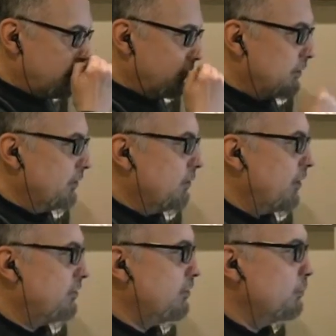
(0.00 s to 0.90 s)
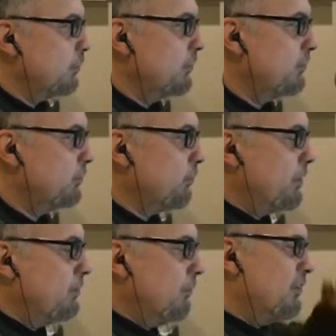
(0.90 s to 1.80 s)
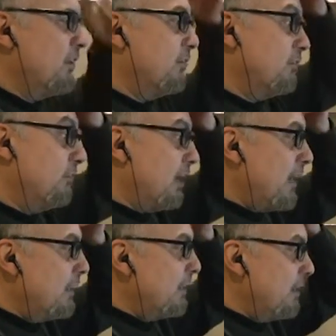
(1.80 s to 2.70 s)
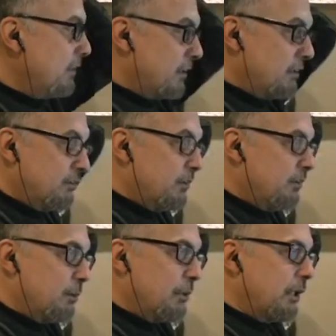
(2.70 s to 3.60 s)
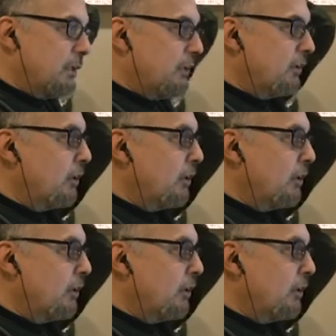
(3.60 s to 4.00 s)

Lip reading: children crossing the border in 2014 strained the country's ability to